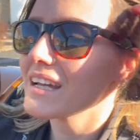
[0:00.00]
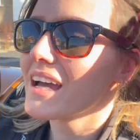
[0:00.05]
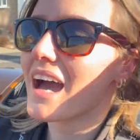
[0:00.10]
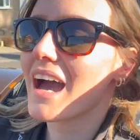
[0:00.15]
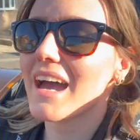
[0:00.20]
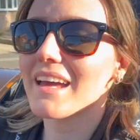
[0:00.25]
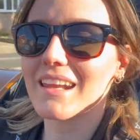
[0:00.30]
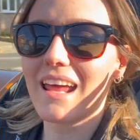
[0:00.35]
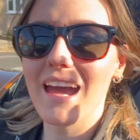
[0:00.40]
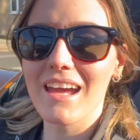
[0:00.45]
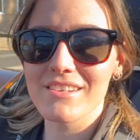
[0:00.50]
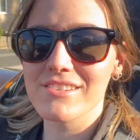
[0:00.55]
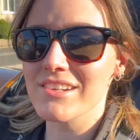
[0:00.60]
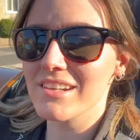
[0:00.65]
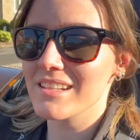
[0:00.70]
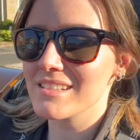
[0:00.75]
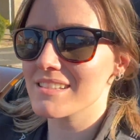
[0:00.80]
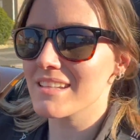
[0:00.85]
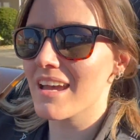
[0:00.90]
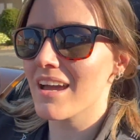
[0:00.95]
and as you
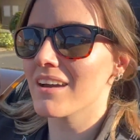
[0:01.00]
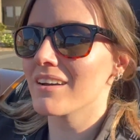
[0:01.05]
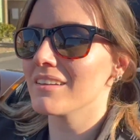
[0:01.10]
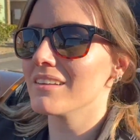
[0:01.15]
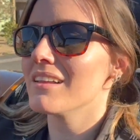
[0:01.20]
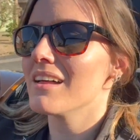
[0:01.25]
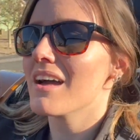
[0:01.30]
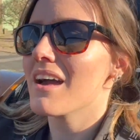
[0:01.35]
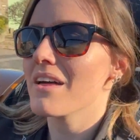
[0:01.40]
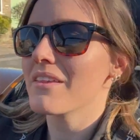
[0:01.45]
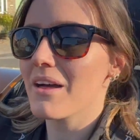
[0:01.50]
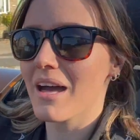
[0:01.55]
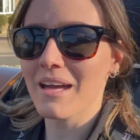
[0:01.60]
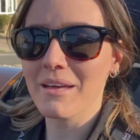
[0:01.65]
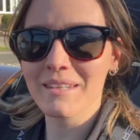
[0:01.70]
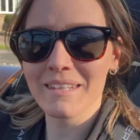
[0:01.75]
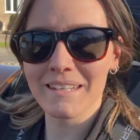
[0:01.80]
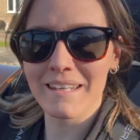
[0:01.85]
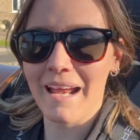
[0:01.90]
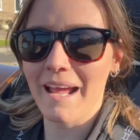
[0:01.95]
can tell by
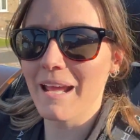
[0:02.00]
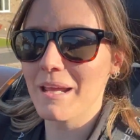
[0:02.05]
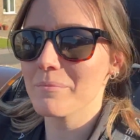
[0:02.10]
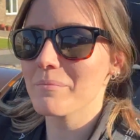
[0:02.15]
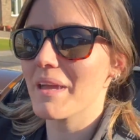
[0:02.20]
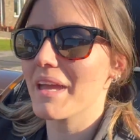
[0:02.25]
the name,